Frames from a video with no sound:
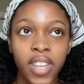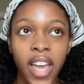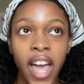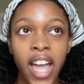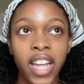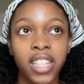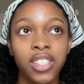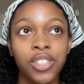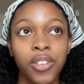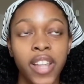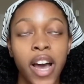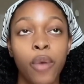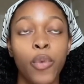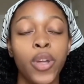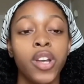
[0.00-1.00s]
and so
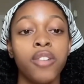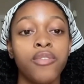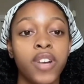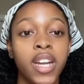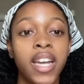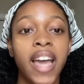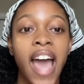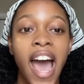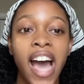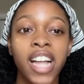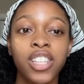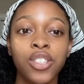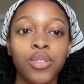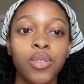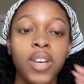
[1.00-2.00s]
that when you're running
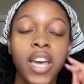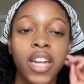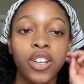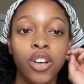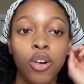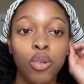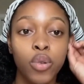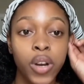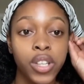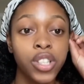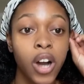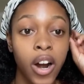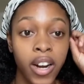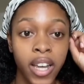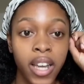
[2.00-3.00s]
ads you can know who to
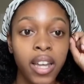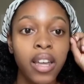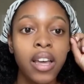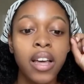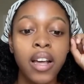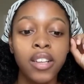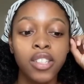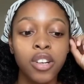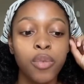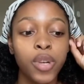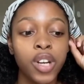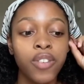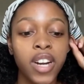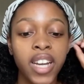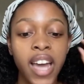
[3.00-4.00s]
target so when
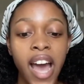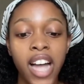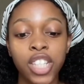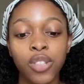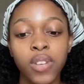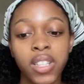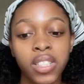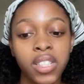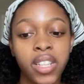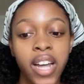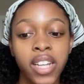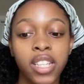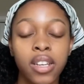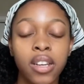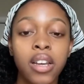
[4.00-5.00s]
you're running ads you can
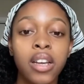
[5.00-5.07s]
select